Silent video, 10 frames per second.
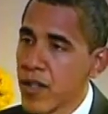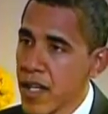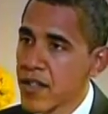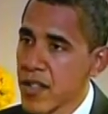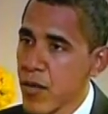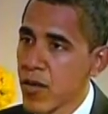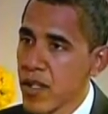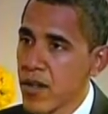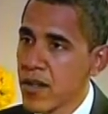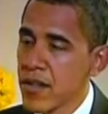over the next
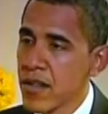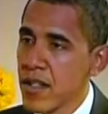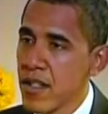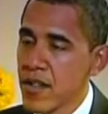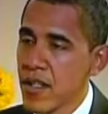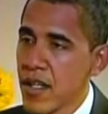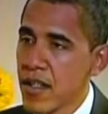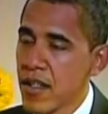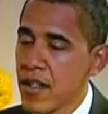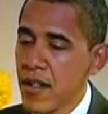several years is
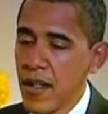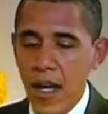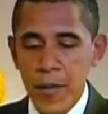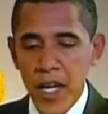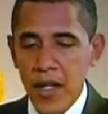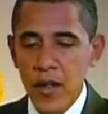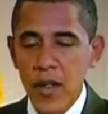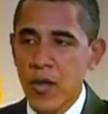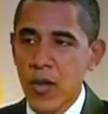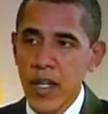that I'm
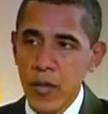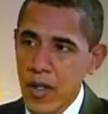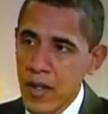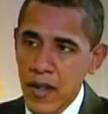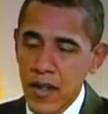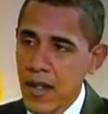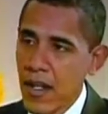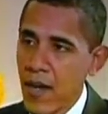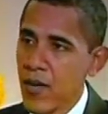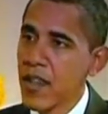not going to agree with
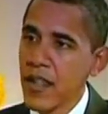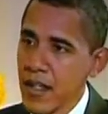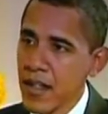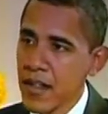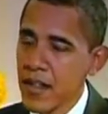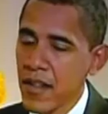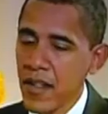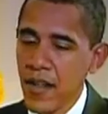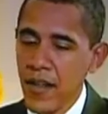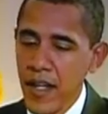everything
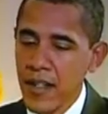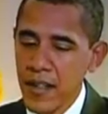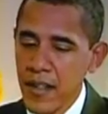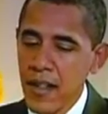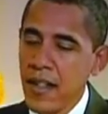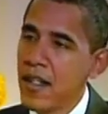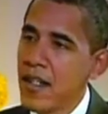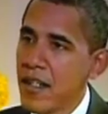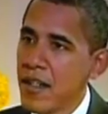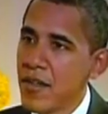that
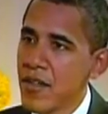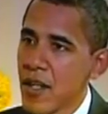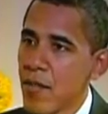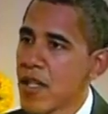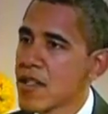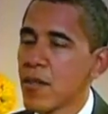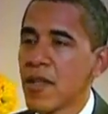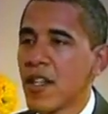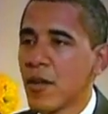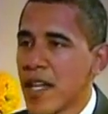some
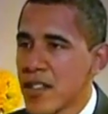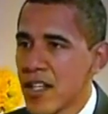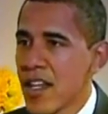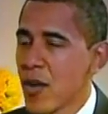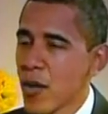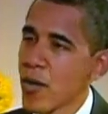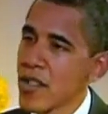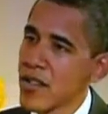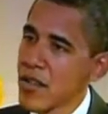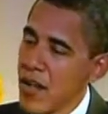Muslim leader may say
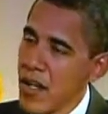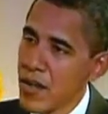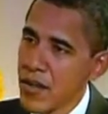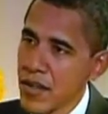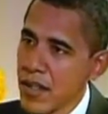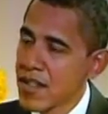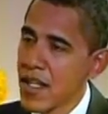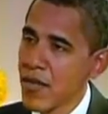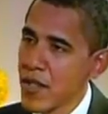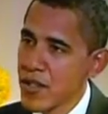or what's on
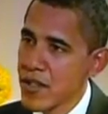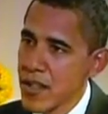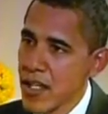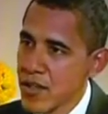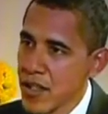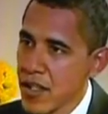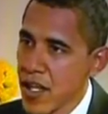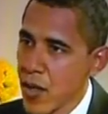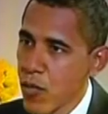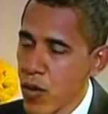a television
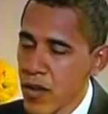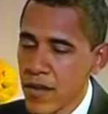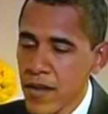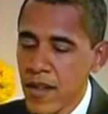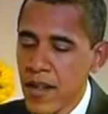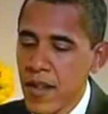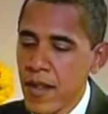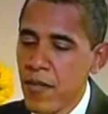station in the Arab world.